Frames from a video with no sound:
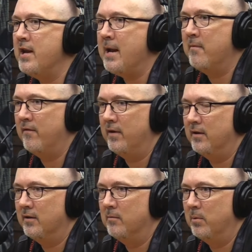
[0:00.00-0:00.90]
name of
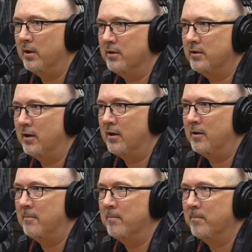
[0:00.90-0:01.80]
it, but
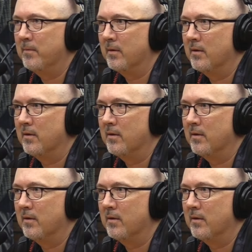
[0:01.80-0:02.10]
um,